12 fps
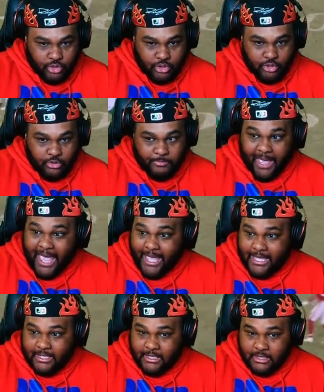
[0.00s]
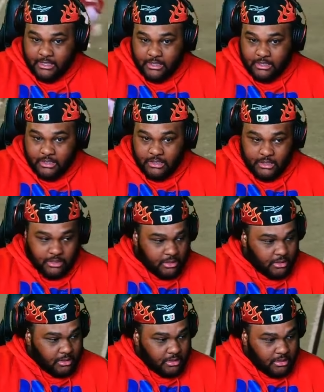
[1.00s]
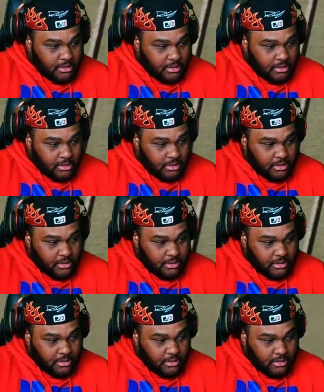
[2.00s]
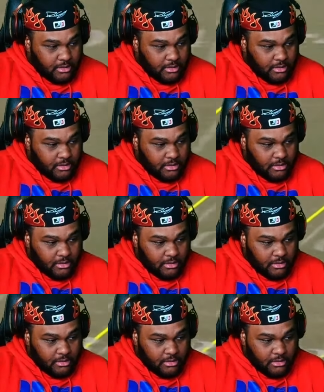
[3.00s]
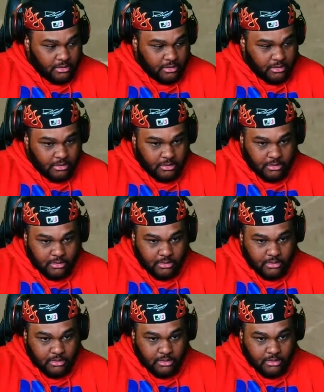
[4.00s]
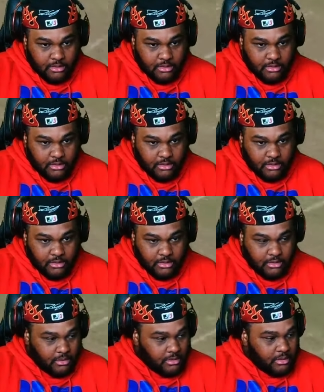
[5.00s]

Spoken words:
(silence)